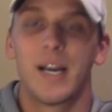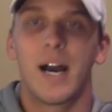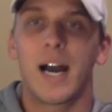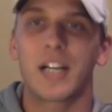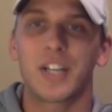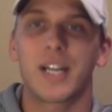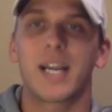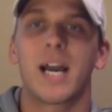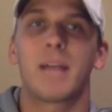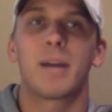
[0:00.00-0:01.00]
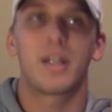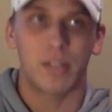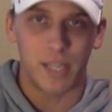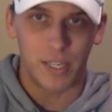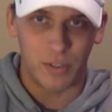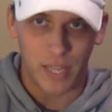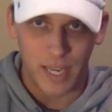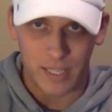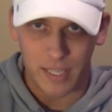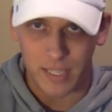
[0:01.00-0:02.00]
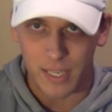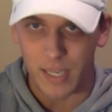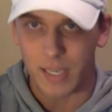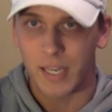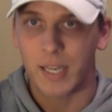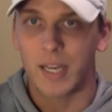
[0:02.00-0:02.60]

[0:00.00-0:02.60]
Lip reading: I actually had a guy in my other league do the ACT